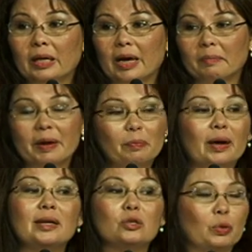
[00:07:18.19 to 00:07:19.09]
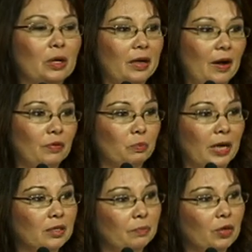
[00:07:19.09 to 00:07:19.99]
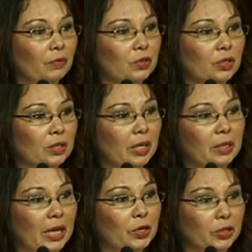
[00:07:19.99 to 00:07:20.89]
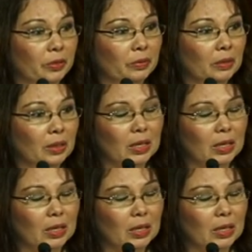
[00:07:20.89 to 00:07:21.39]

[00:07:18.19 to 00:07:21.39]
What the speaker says: And my buddies would not have the rights and privileges that they do.